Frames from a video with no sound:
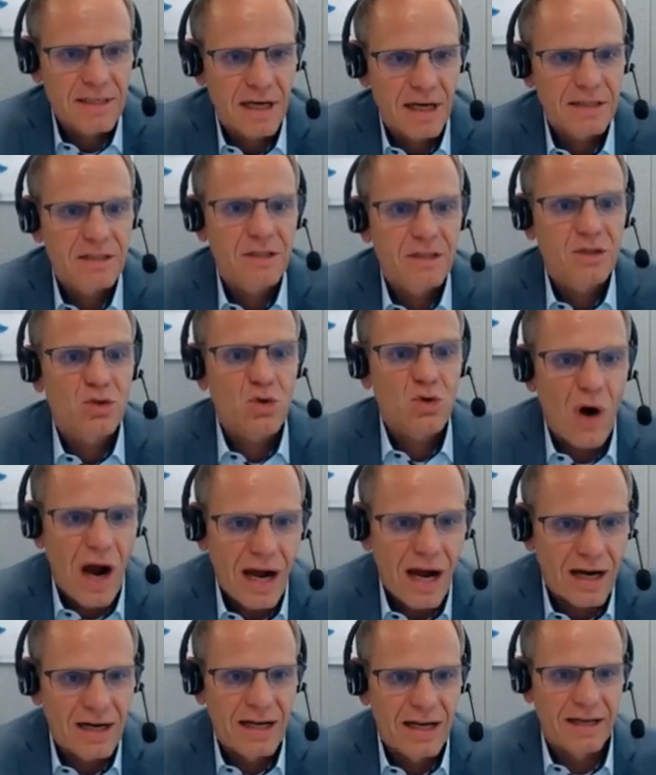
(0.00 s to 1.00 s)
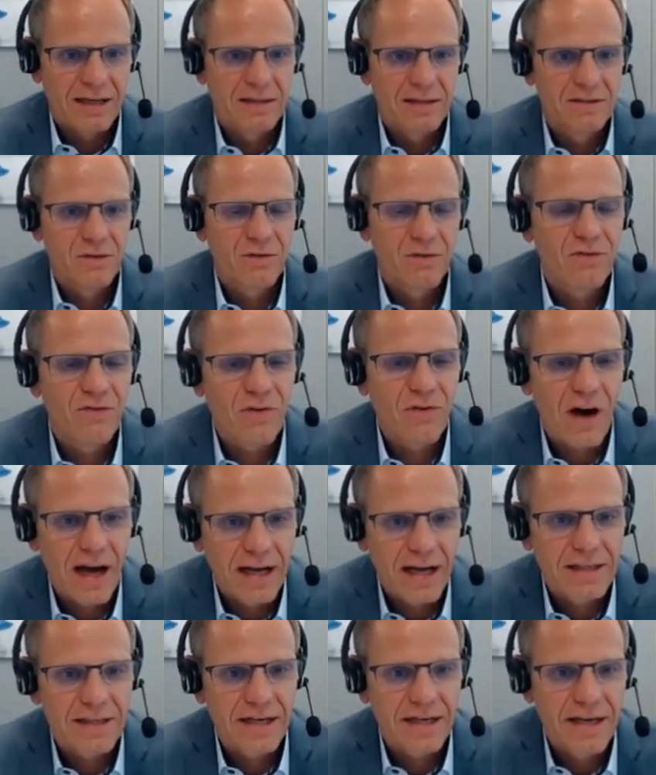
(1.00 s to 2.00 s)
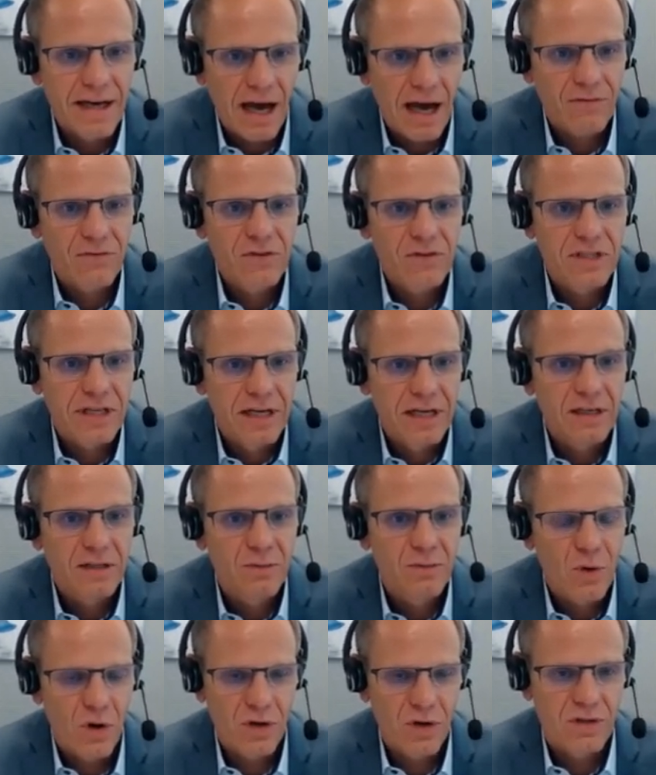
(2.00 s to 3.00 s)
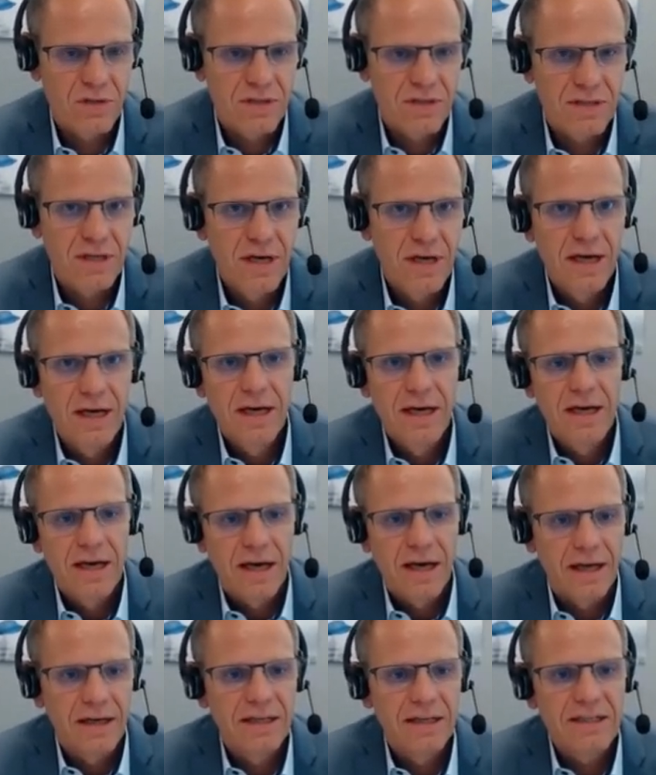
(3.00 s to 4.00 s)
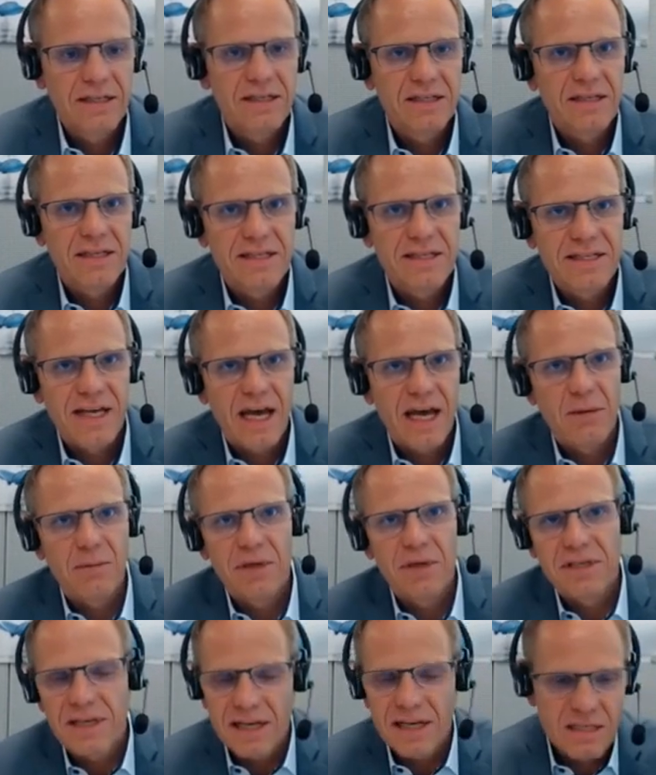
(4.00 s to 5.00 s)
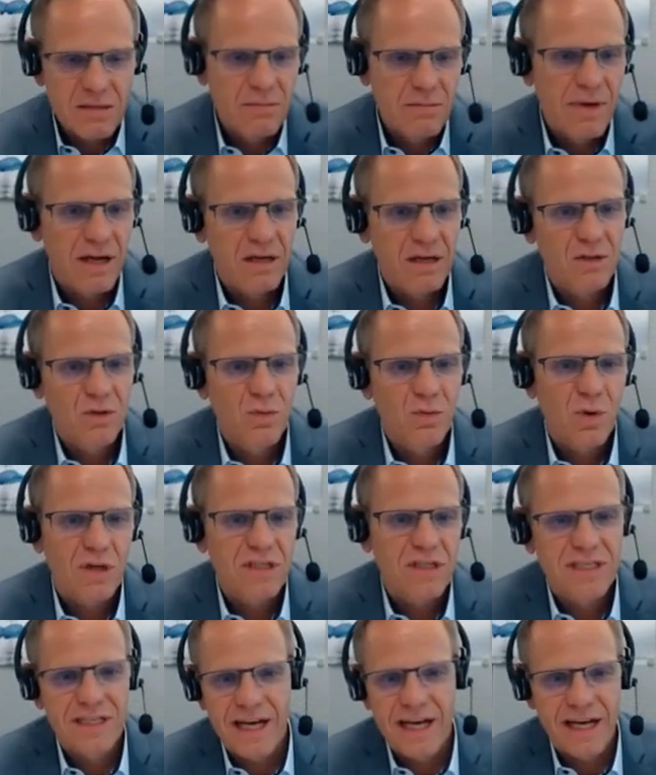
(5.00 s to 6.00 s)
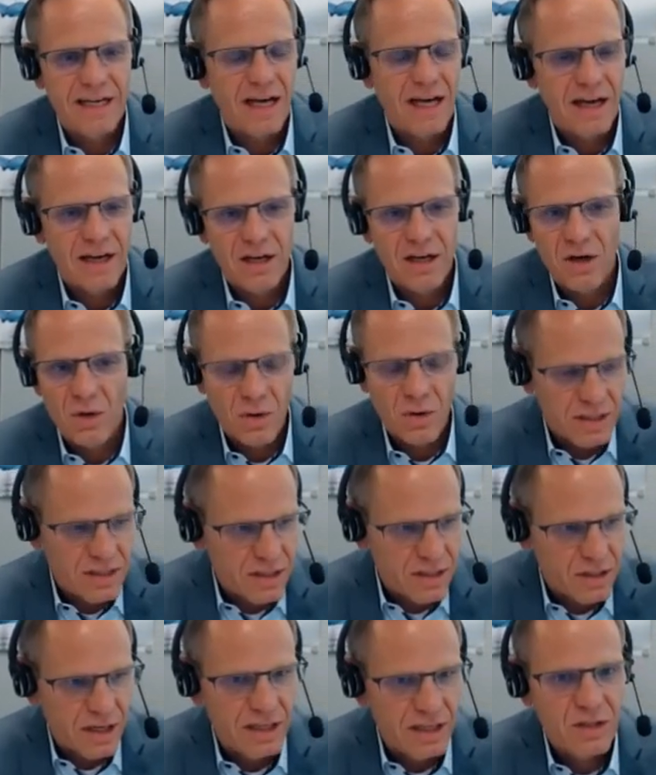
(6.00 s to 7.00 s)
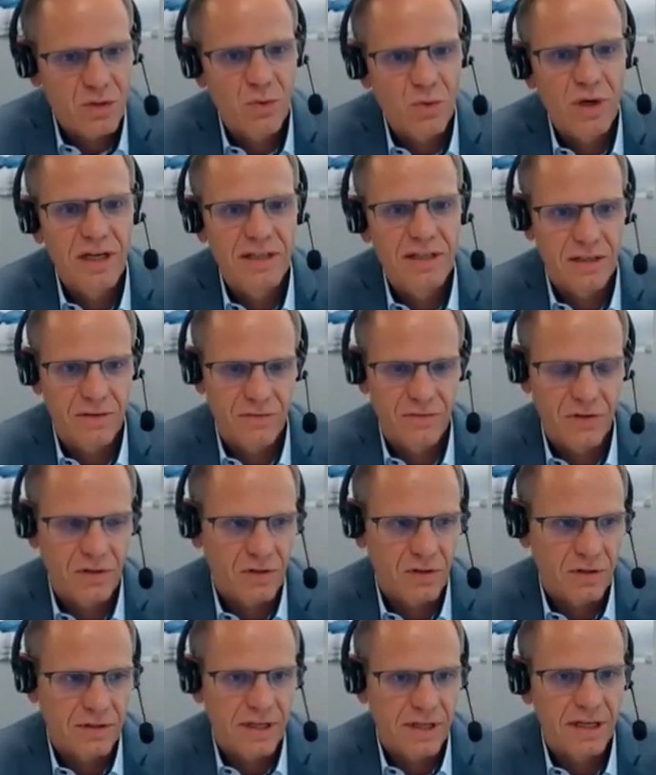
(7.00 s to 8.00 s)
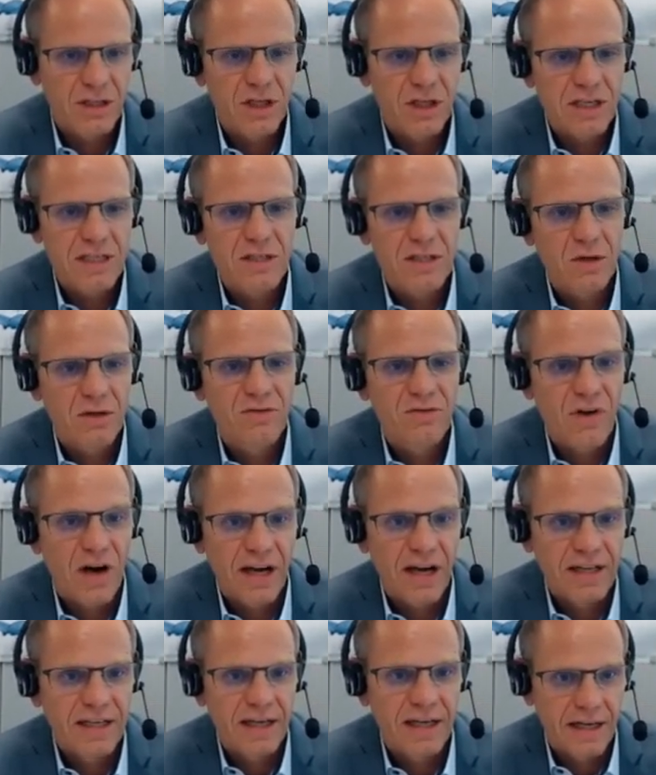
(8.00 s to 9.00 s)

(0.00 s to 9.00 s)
are yeah. struggling to find enough skilled workers. Yeah. And this is the same. It doesn't matter to what state I go, it's, it's really difficult. They're just not finding